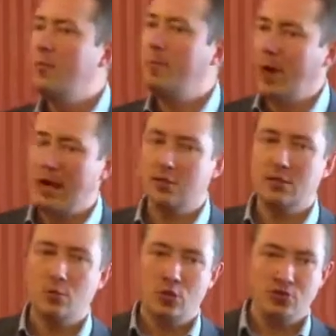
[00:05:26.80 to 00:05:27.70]
But
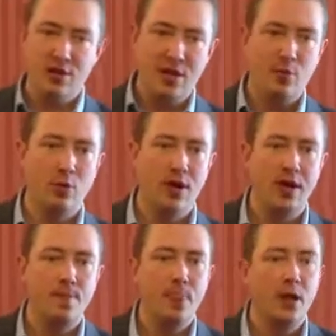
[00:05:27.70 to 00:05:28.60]
what's really important
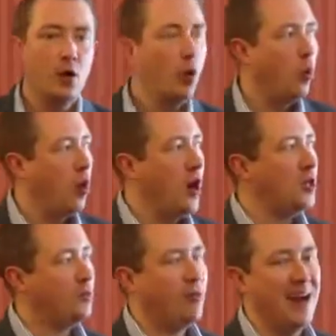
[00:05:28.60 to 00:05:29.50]
here,
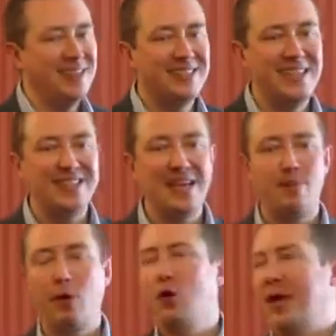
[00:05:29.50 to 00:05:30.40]
WordPress is
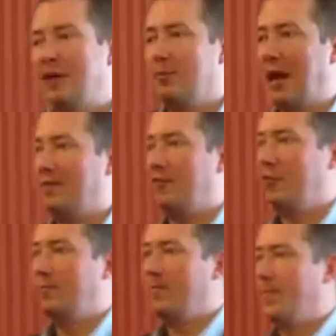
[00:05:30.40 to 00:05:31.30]
a blogging platform.
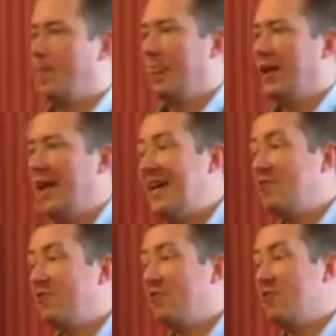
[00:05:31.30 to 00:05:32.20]
Okay,
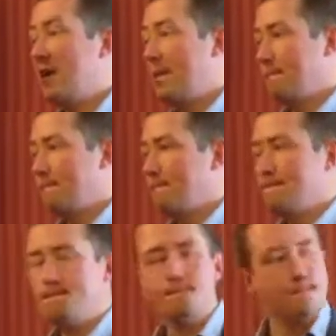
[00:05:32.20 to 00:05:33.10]
it's free.
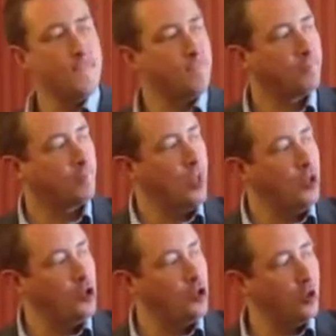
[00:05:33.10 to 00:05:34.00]

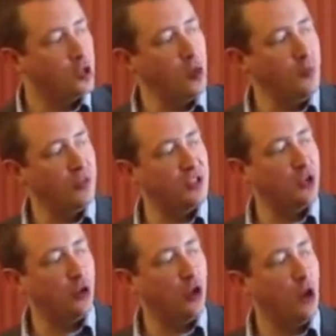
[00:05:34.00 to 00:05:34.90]
You can go to
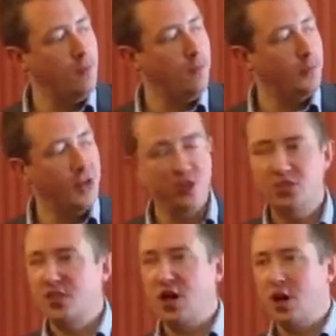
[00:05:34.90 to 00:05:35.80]
wordpress.com and you
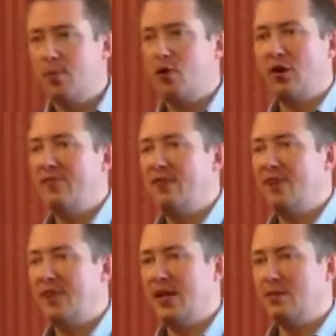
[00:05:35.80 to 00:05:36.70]
can start a blog in
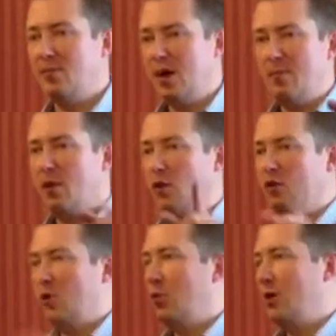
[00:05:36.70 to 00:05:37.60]
5 minutes.
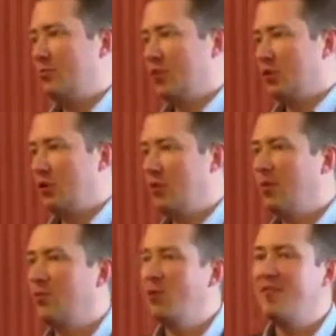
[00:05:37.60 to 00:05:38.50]
myblog.wordpress.com.
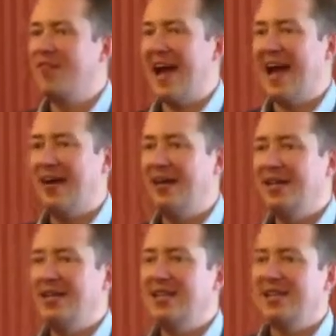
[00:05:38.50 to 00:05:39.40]
The problem with that
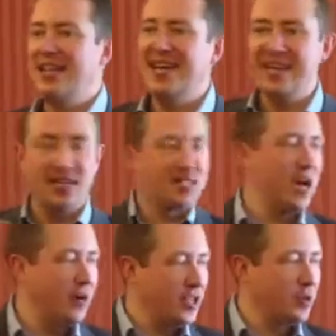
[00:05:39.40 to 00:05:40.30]
is any links
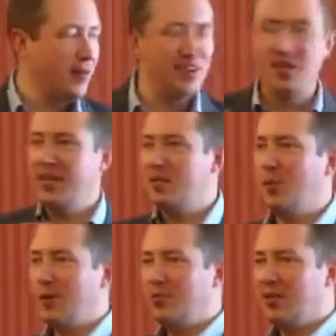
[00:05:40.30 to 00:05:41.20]
going to it are actually going to
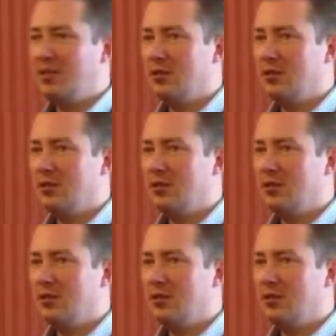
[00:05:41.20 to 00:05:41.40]
WordPress,